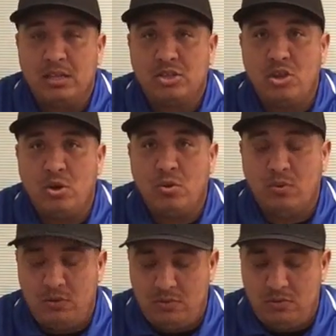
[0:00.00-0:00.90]

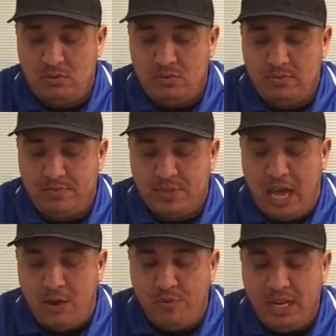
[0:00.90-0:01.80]
So
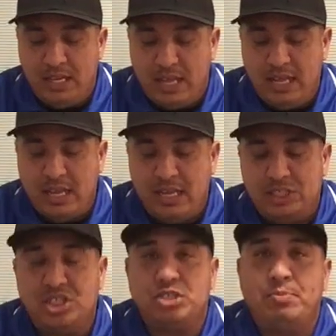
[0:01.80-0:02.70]
I don't really think that
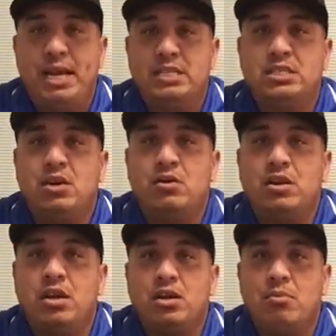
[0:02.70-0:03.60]
it's just based
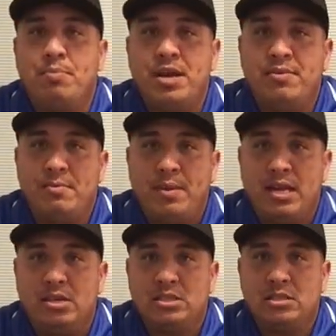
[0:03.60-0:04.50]
on competitive
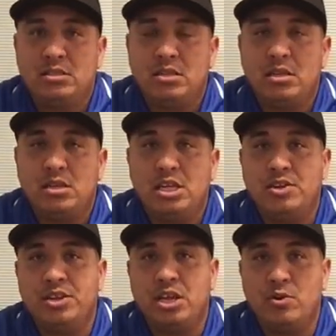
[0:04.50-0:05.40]
players
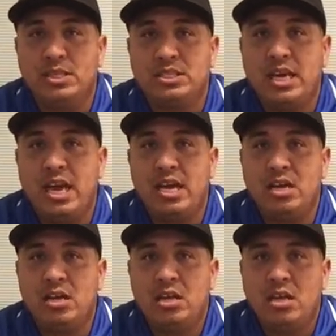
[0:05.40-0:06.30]
here in the
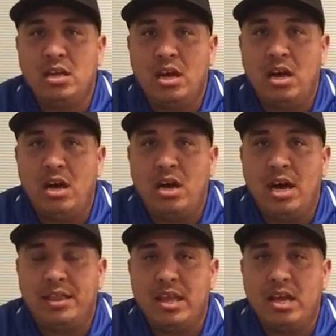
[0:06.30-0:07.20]
USA.
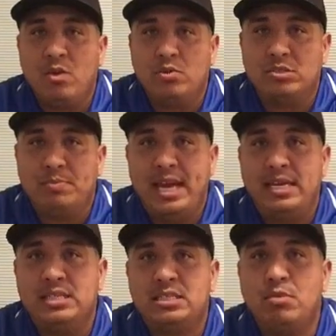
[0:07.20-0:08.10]
I think it was
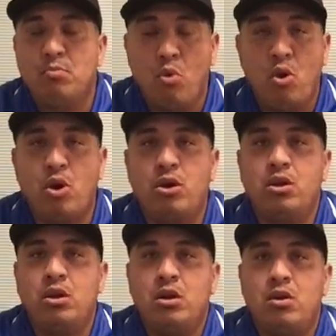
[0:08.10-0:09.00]
based
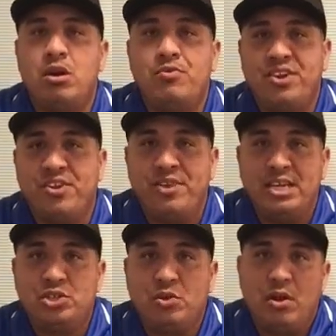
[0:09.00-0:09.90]
more on a
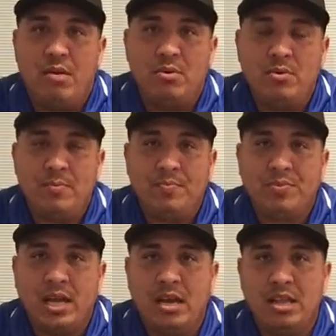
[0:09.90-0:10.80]
recreational level.
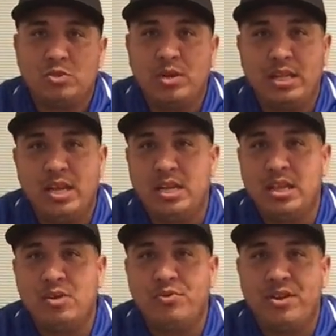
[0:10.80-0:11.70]
That's what I think. I
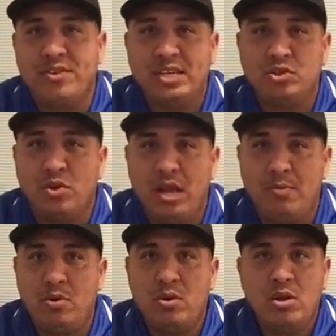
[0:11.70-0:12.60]
think recreational
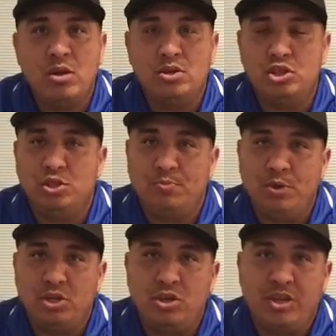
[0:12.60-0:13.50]
level, you should
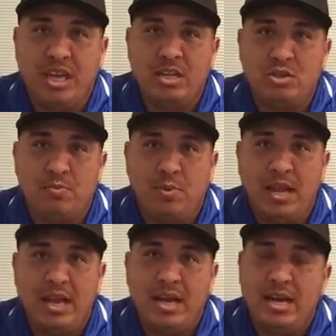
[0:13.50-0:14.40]
put your kid to
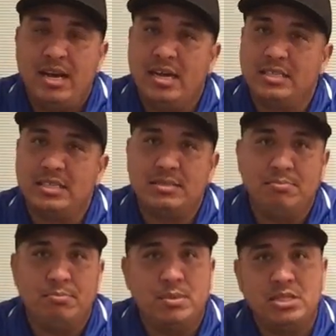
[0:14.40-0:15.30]
play as
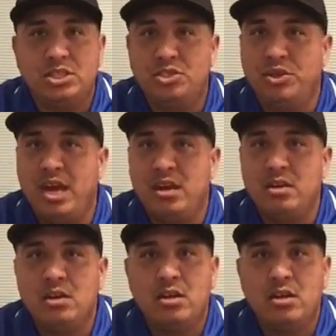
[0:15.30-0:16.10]
much as you can.